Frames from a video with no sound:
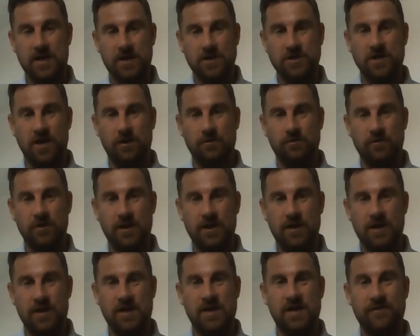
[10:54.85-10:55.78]
So
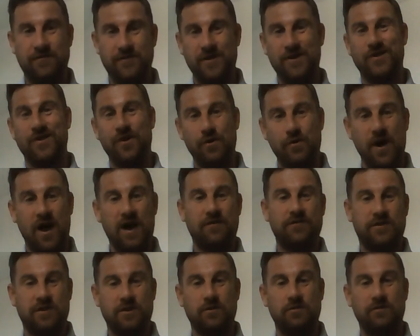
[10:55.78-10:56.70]
if you do
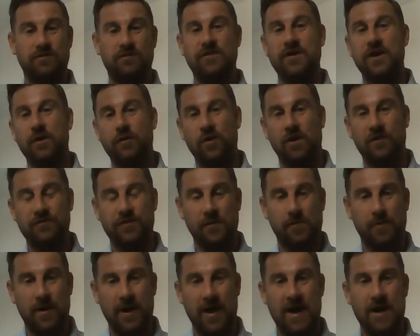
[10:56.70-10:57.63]
have to veer off the
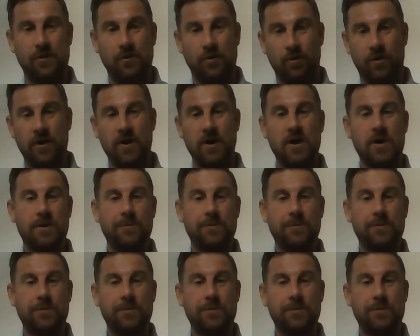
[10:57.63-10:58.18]
plan or